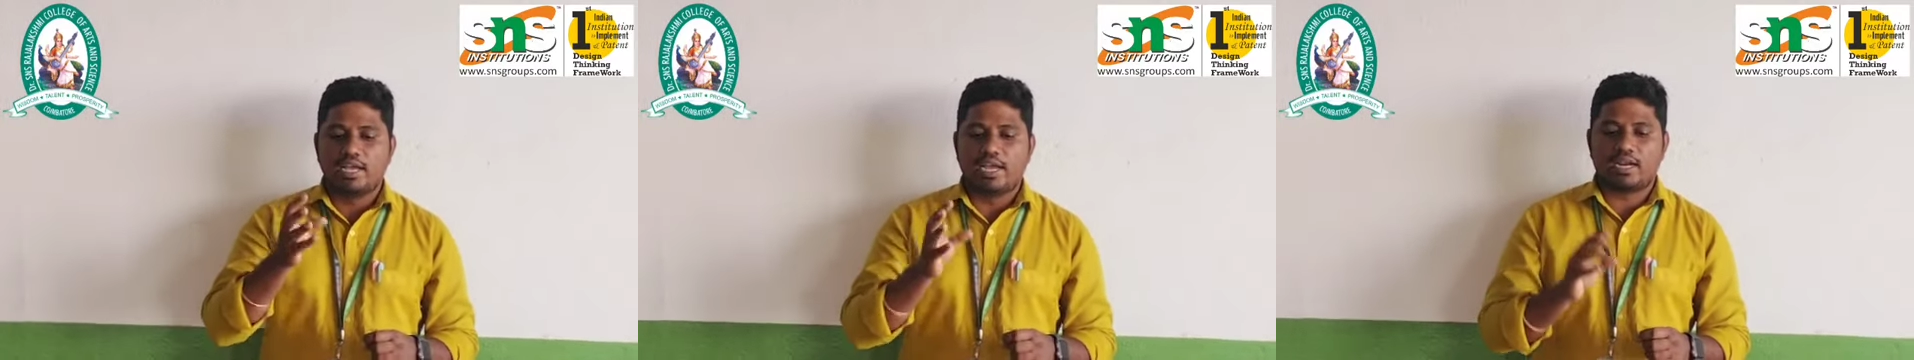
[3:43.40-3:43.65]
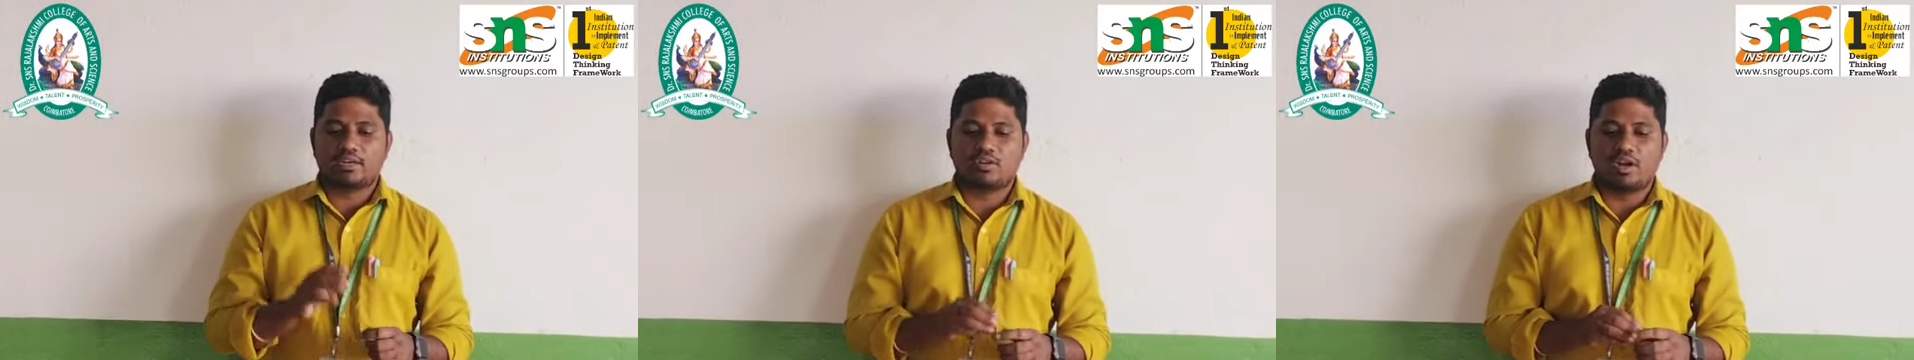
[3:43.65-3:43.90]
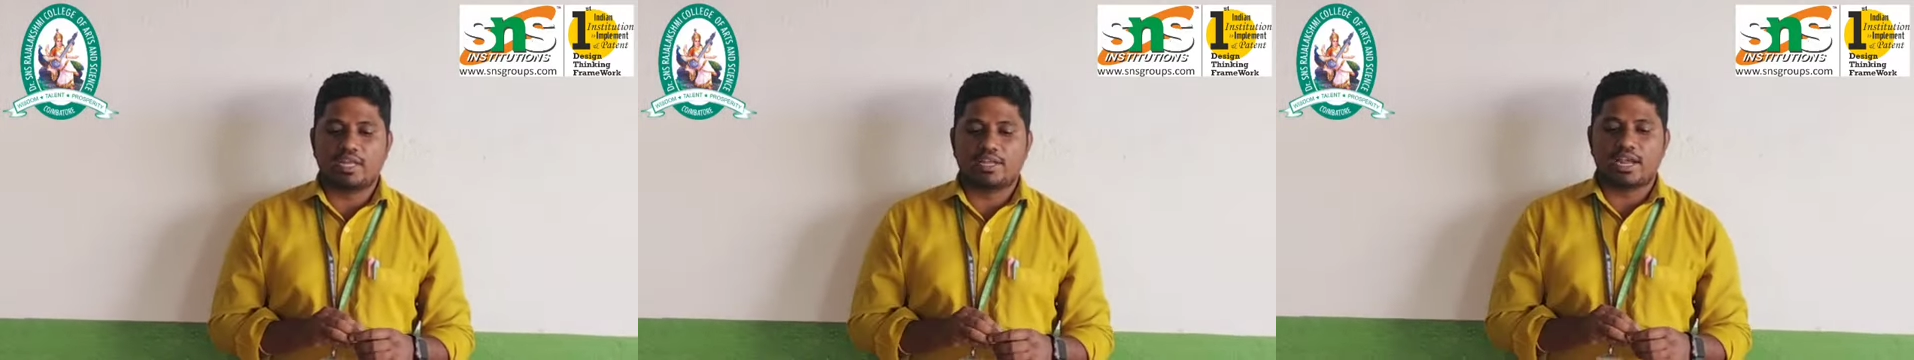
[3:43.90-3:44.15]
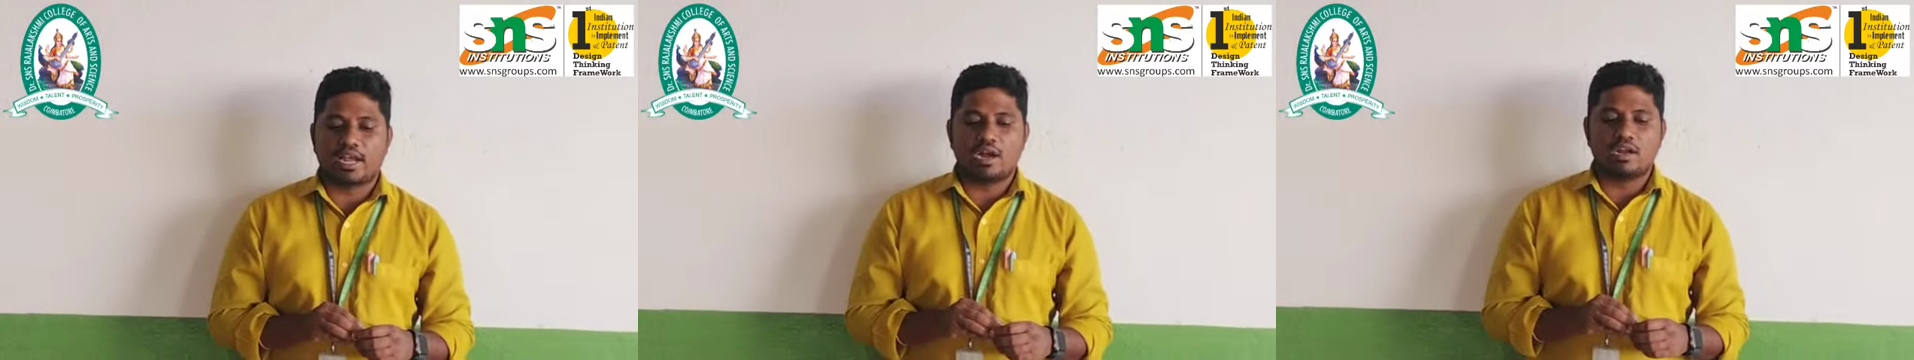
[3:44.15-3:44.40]
electronic
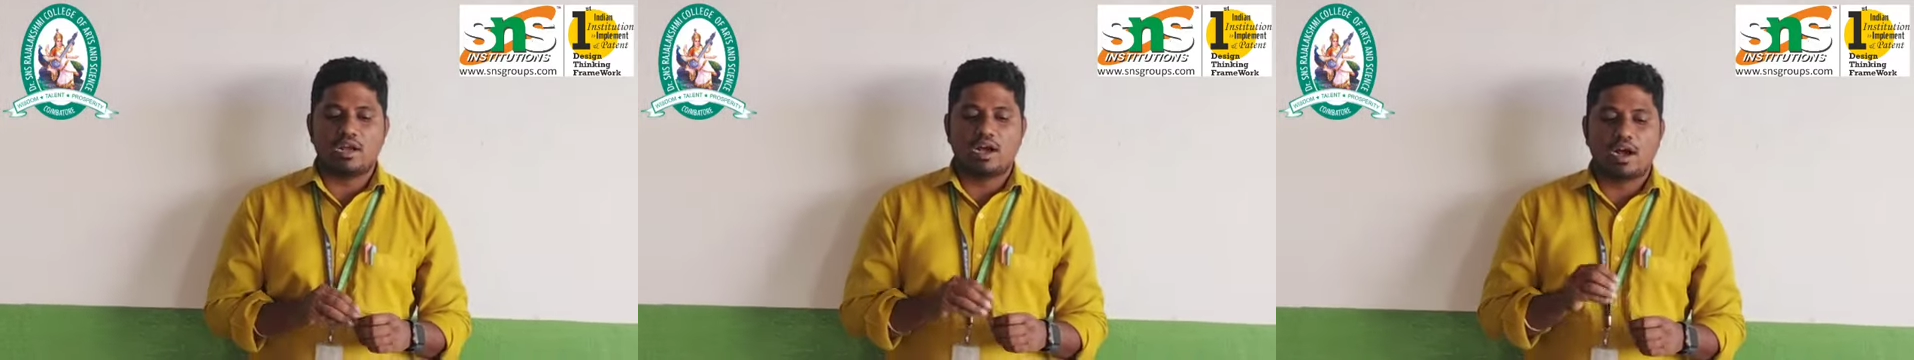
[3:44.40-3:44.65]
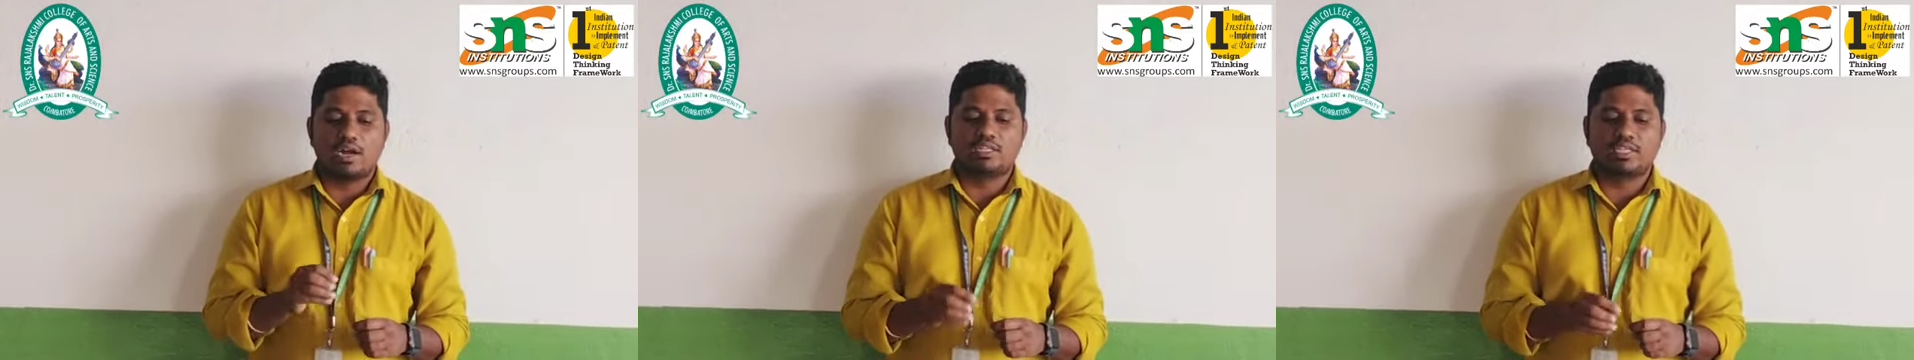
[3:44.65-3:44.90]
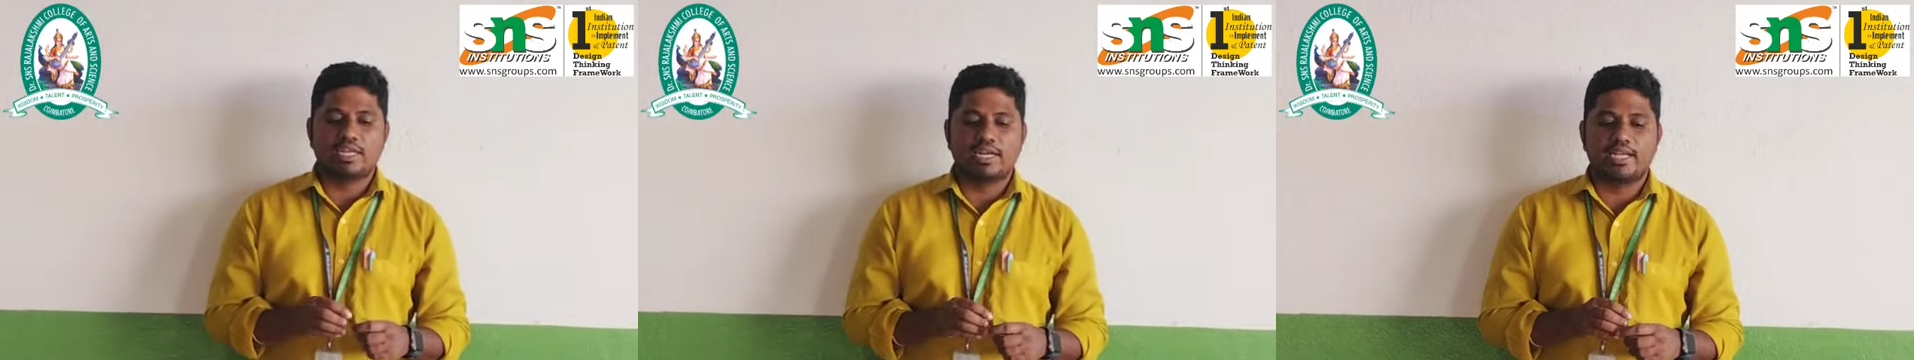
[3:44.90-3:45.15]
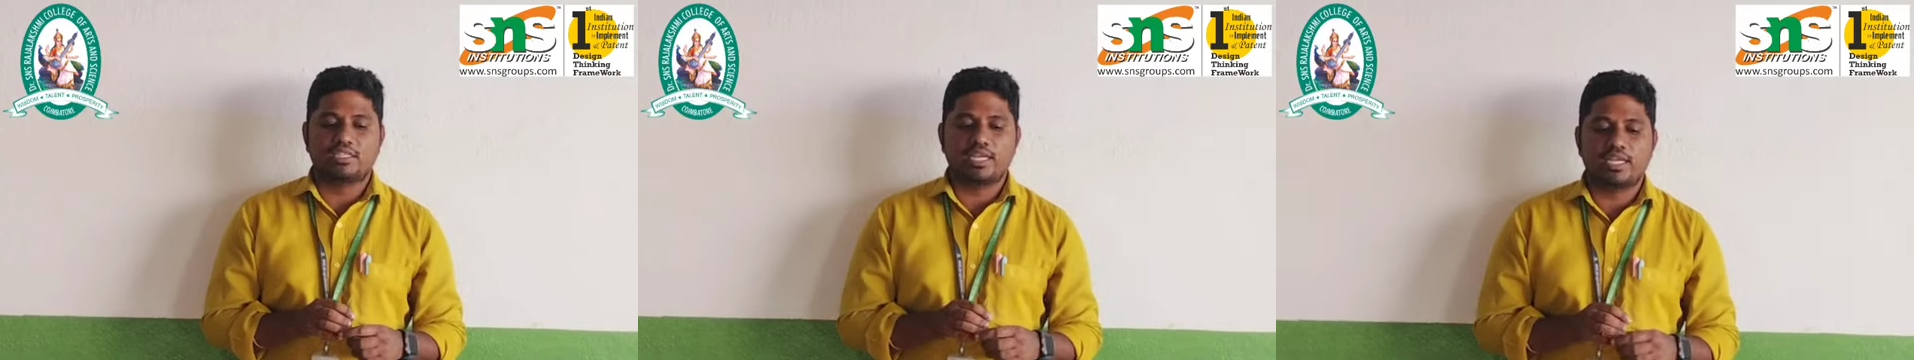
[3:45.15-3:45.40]
record and
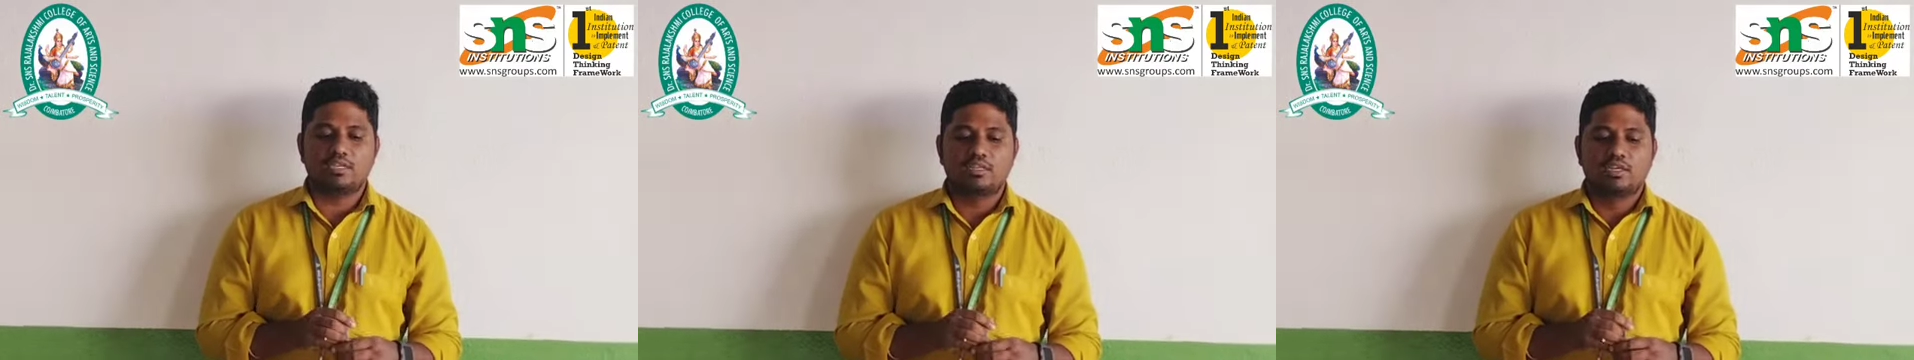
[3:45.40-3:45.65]
signature.